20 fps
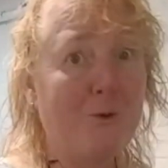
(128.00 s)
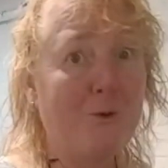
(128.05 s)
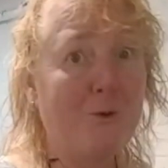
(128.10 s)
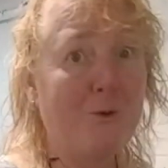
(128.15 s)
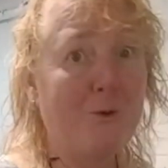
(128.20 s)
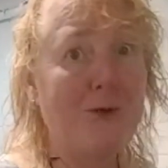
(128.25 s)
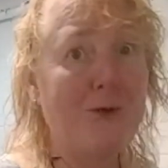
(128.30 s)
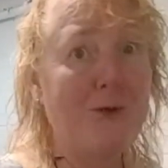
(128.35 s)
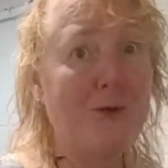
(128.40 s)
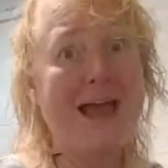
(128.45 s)
and
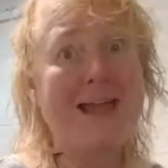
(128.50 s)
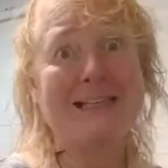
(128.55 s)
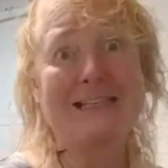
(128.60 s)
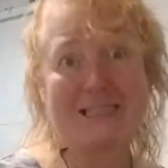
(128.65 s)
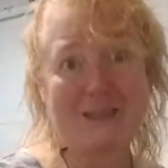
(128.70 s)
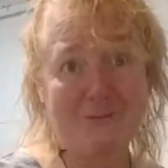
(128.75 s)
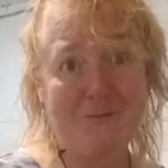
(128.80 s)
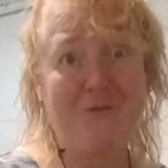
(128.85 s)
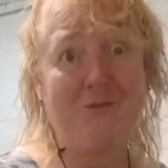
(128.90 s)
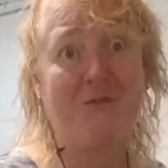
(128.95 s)
we've had
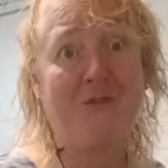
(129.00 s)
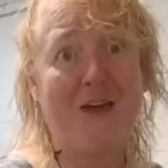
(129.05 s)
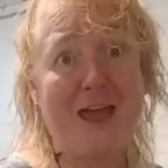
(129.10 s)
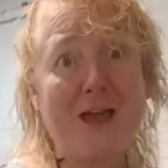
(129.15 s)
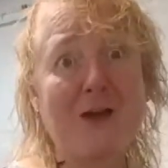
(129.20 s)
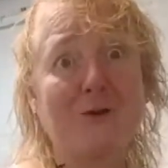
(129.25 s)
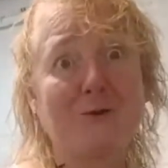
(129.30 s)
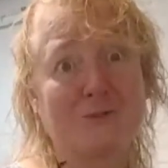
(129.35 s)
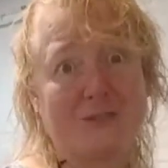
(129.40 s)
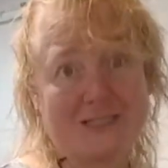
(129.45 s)
some
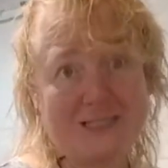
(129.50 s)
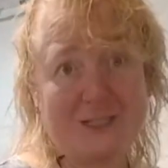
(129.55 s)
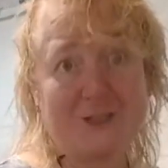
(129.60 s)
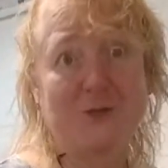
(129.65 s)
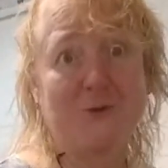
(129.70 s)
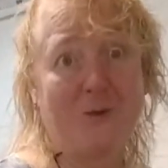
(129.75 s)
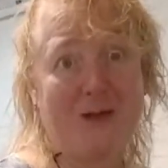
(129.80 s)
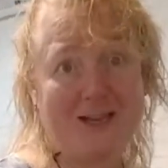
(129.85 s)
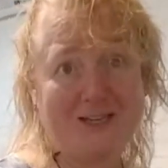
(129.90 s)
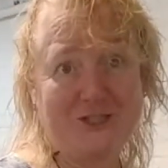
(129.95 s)
failed
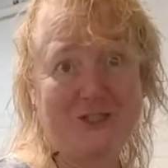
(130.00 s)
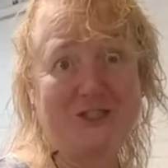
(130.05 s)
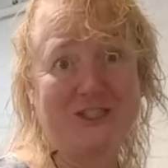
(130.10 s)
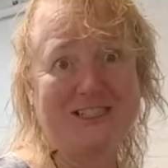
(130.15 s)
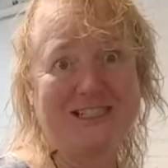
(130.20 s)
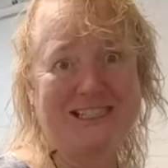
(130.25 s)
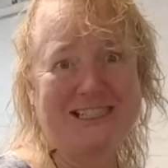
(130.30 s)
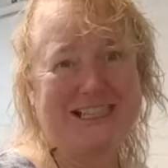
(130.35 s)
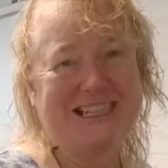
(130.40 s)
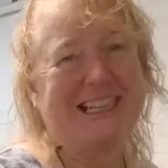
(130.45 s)

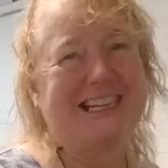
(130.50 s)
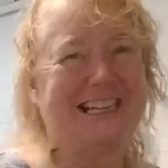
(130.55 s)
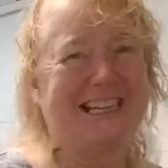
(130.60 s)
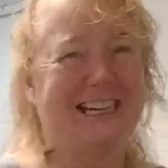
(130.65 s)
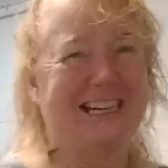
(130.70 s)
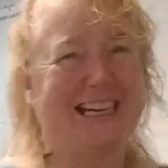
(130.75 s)
situations.